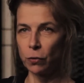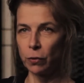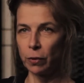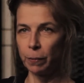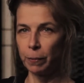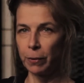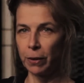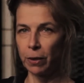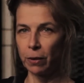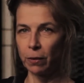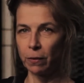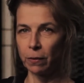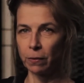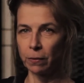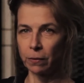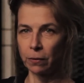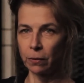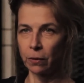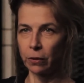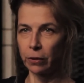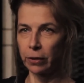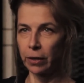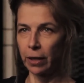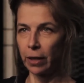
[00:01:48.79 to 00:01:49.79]
who had been
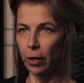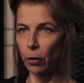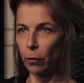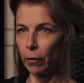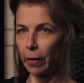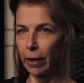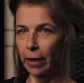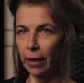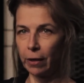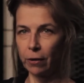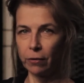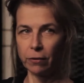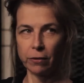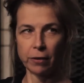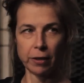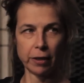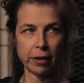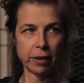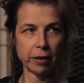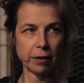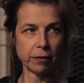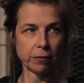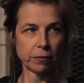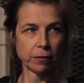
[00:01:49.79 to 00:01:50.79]
lurking around
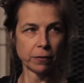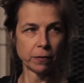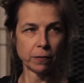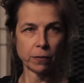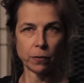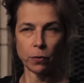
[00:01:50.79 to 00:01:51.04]
then